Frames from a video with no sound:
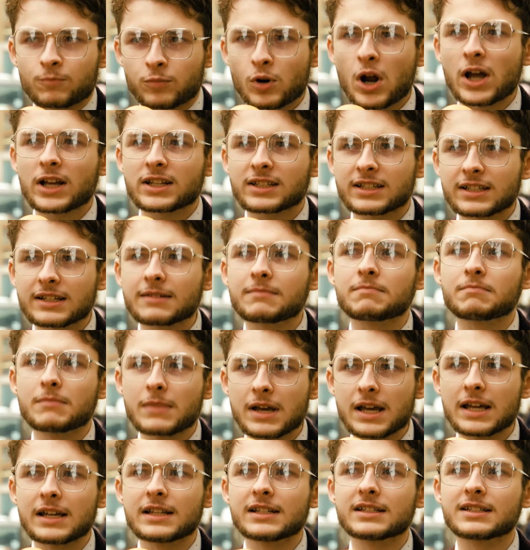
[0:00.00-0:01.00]
Brexit
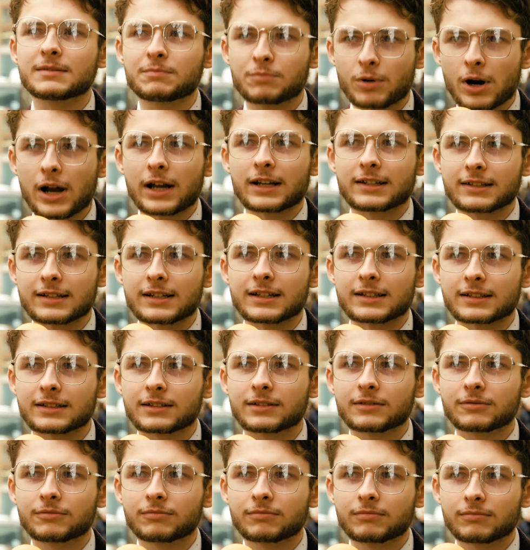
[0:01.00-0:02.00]
means
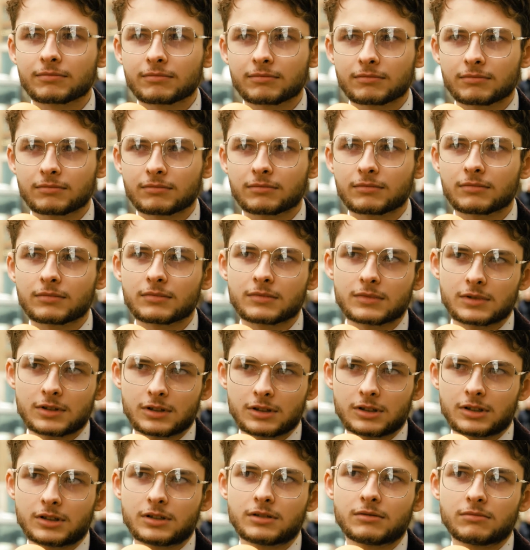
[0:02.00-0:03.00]
Brexit.
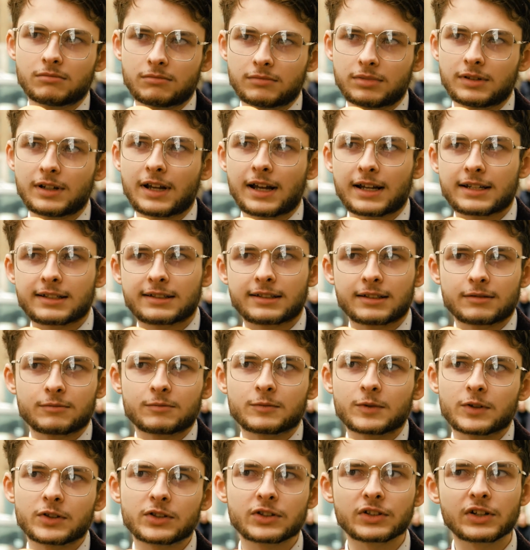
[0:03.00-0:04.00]
Unless
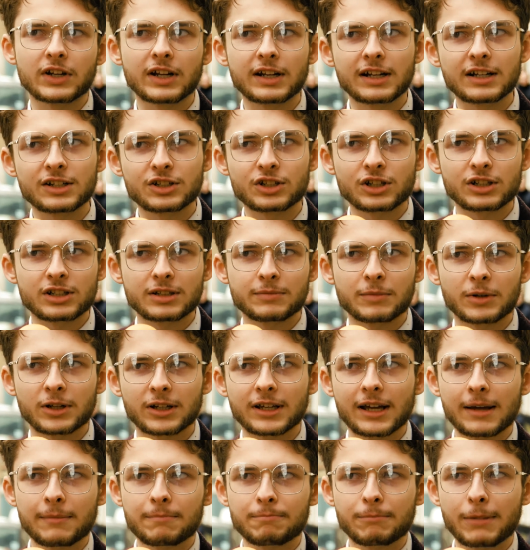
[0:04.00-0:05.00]
it was an
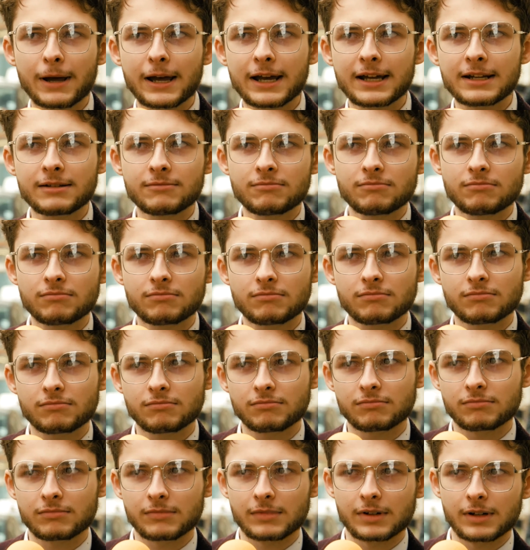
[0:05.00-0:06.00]
illegitimate campaign,
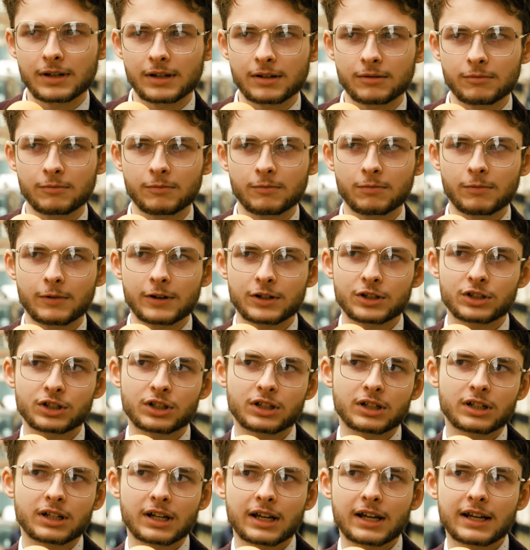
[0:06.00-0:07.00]
in which
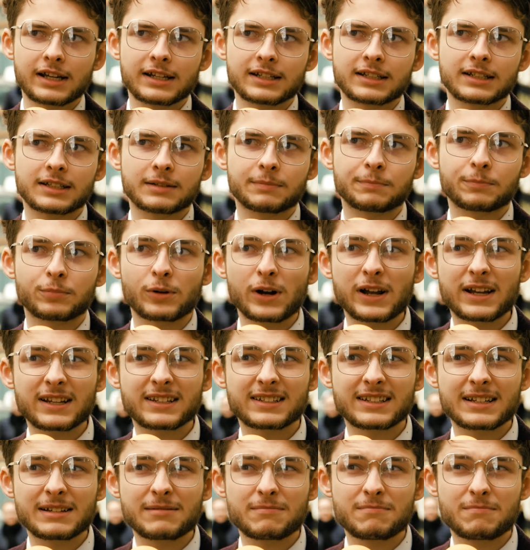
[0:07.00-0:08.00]
case
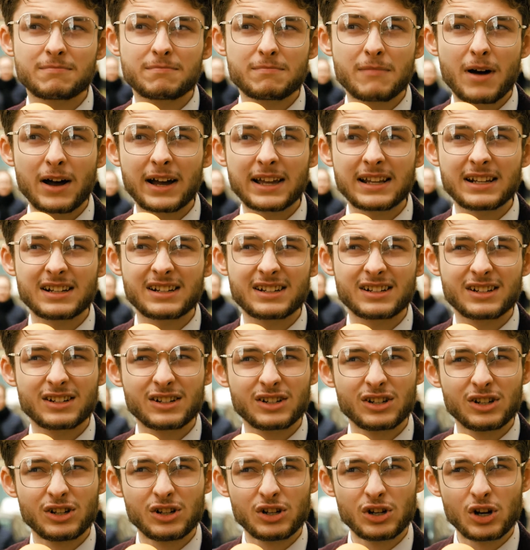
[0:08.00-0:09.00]
Brexit might
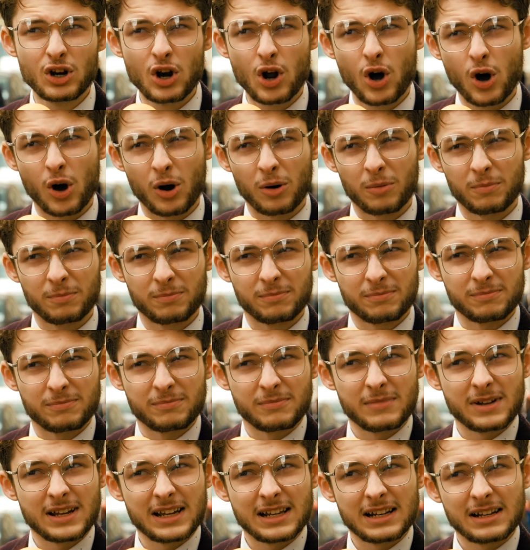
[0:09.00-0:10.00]
not
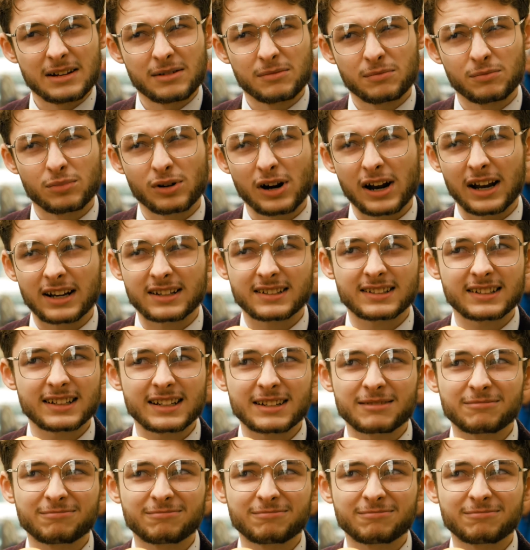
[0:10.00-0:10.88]
mean Brexit.